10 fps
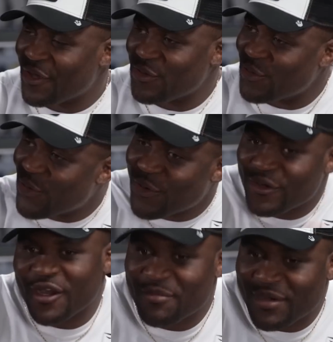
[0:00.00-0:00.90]
you owe
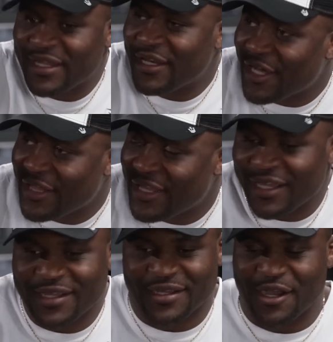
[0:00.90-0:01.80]
nobody
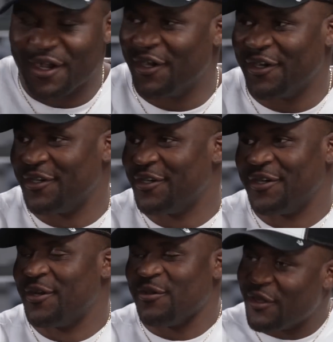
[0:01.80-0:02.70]
nothing, or
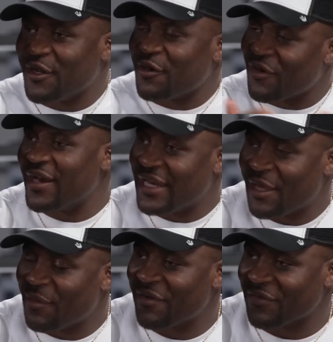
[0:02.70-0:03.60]
you're not running
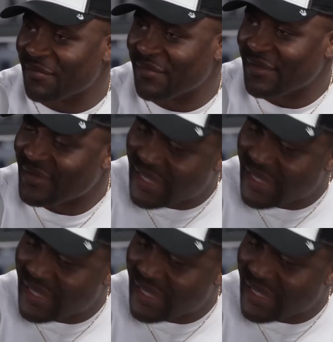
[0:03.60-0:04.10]
away from